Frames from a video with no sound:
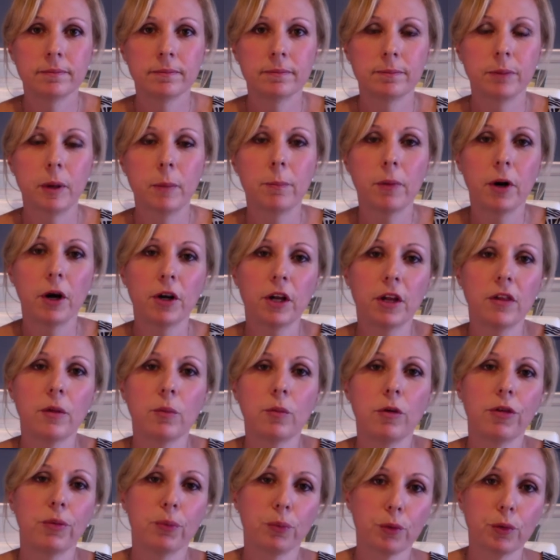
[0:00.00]
bombarding them
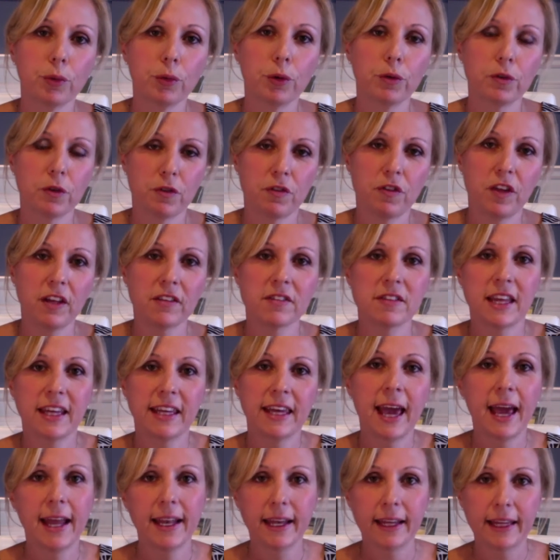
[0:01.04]
with rules of things they
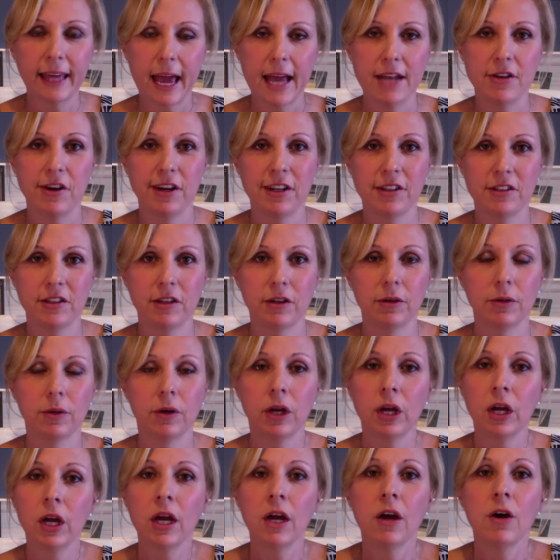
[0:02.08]
can and cannot do.
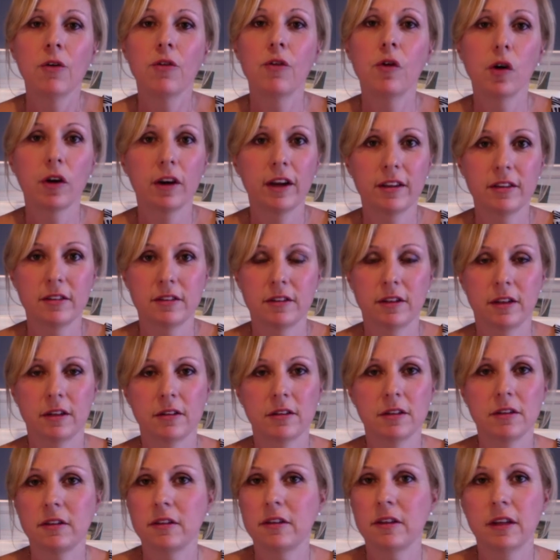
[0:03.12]
For
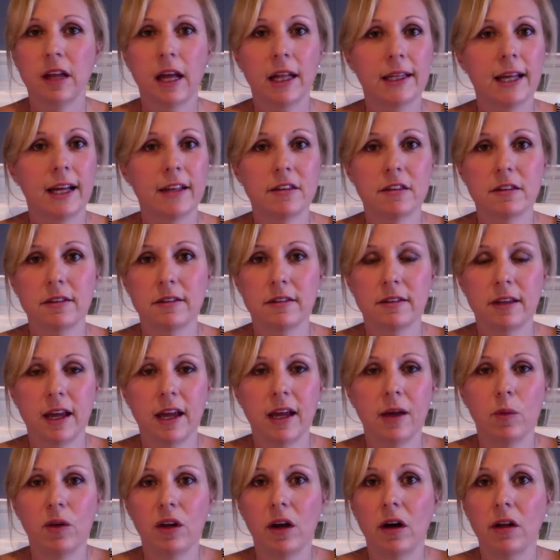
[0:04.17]
instance, let's say
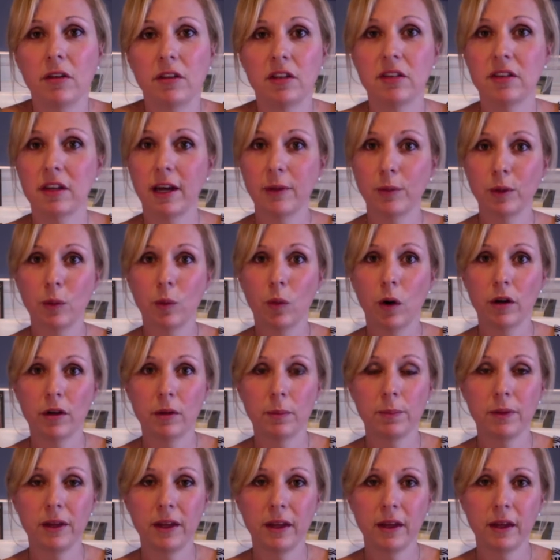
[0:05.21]
we all decide we want to
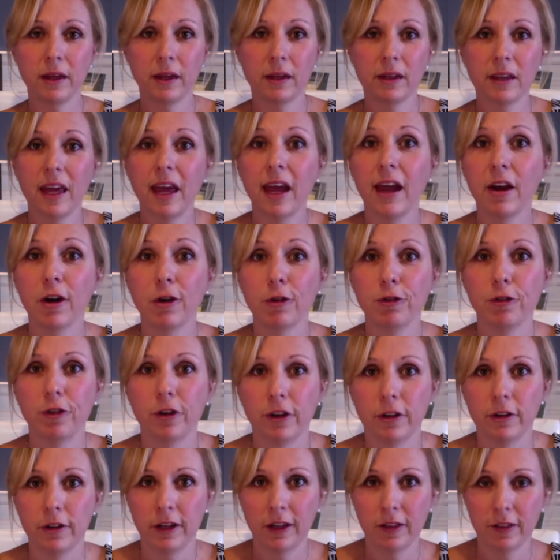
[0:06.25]
be
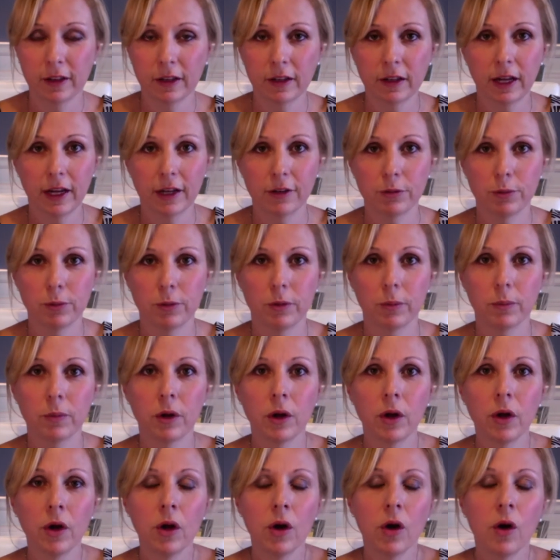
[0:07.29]
careful in the classroom.
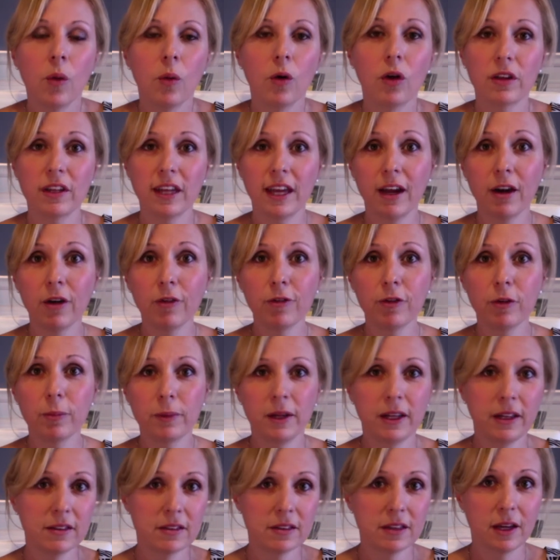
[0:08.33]
Well, careful
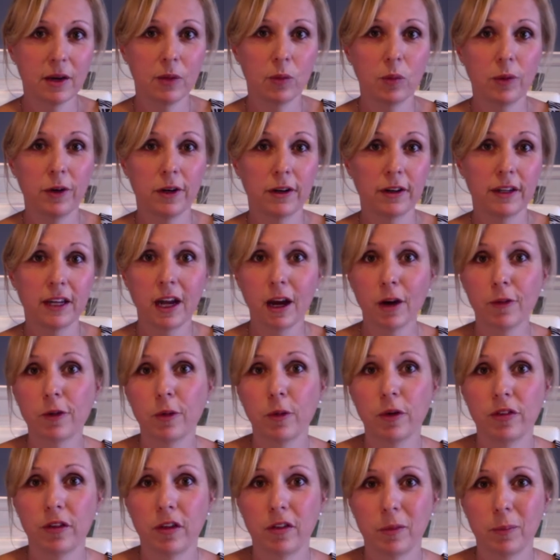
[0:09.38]
means that we're careful
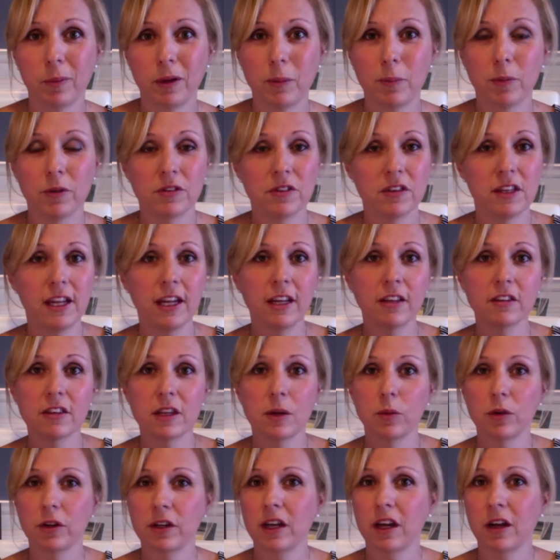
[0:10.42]
with other people's things, that
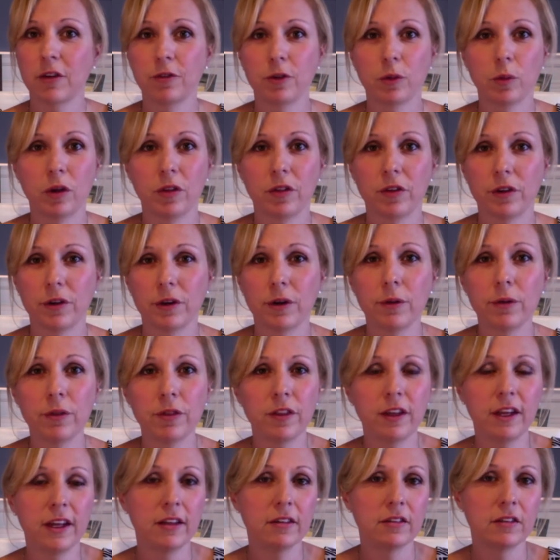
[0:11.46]
we're careful with our own
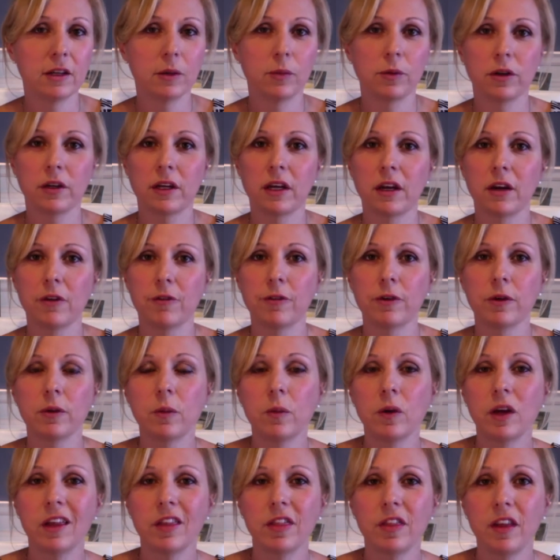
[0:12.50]
things, that we're careful
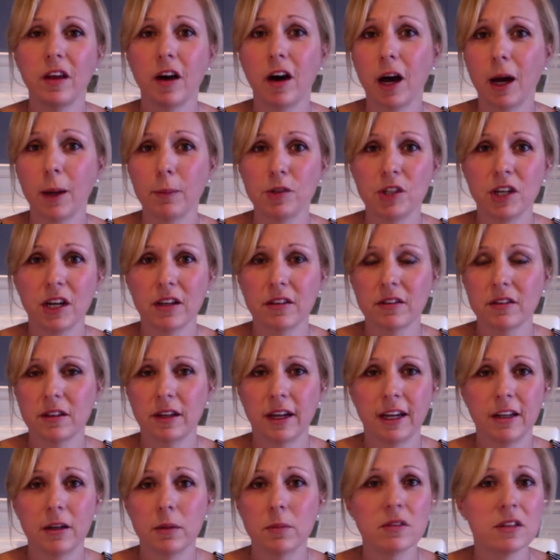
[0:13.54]
with the objects and
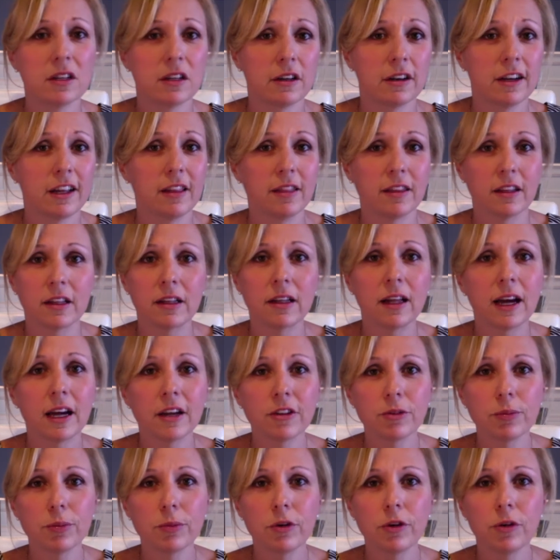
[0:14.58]
items that are in the
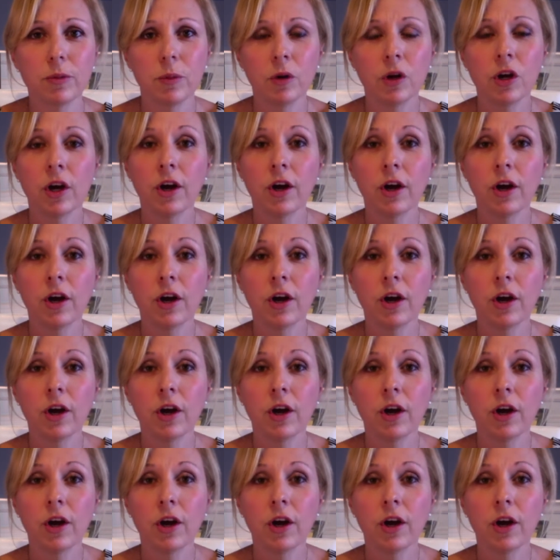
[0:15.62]
classroom.